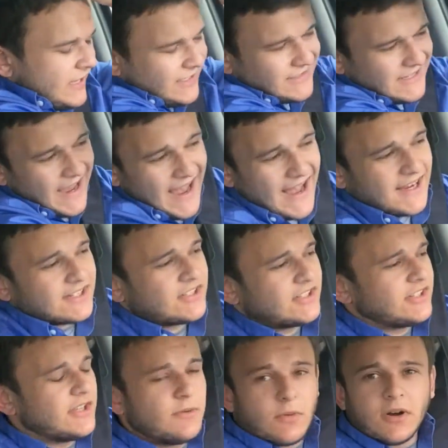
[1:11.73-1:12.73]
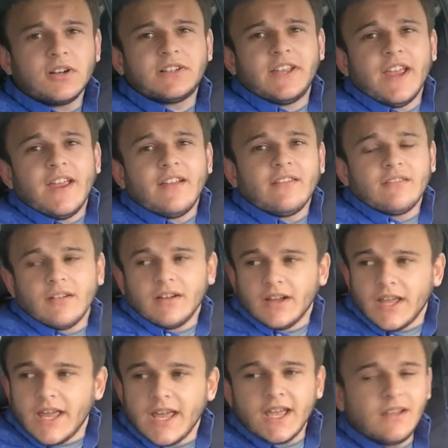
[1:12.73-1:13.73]
is actually
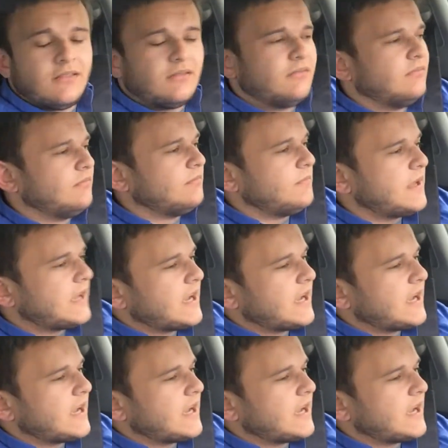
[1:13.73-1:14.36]
working, and